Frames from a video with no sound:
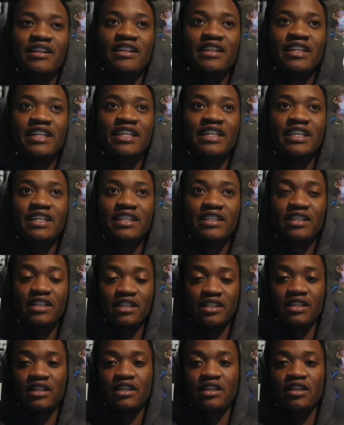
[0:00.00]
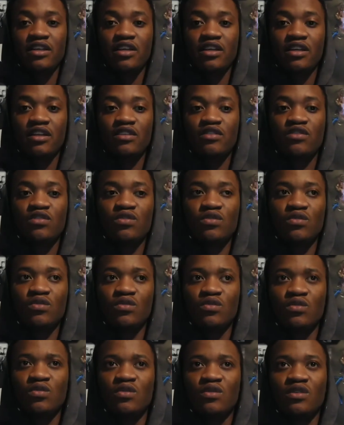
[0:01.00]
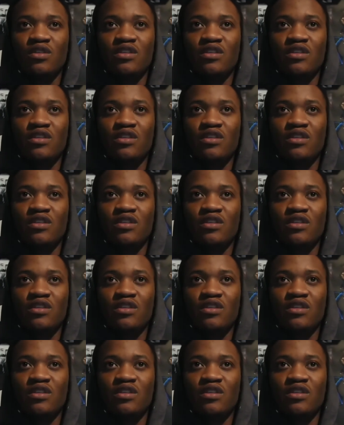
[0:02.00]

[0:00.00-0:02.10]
lead to